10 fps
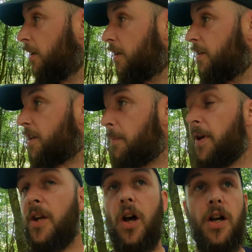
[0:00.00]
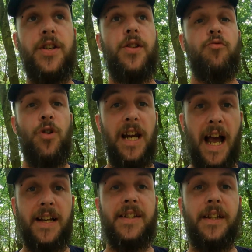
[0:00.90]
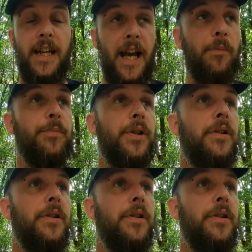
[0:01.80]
It's going to be a nice, relaxing camp.